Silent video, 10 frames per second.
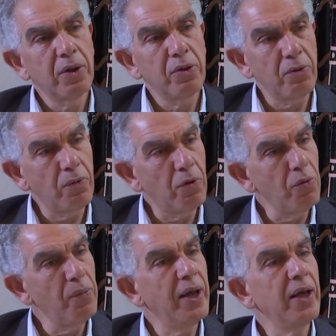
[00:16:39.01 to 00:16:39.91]
the
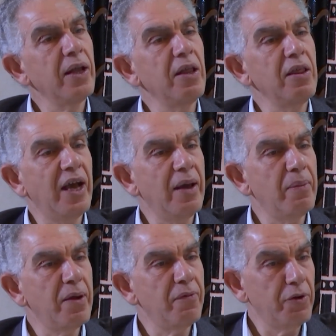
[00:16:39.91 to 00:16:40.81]
World Bank and the
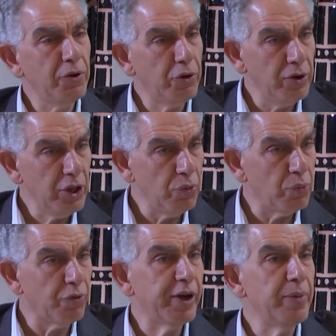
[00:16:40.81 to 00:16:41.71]
IMF, not only to
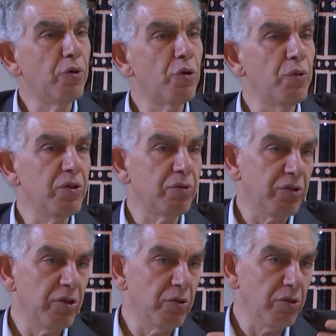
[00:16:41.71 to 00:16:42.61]
provide more
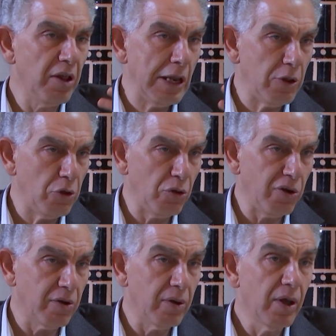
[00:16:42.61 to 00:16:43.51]
resources to the
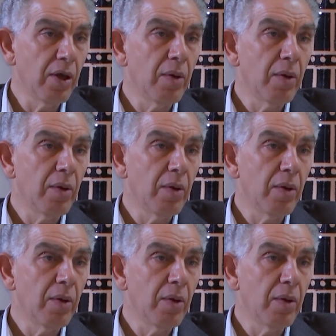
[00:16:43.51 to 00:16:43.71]
institution,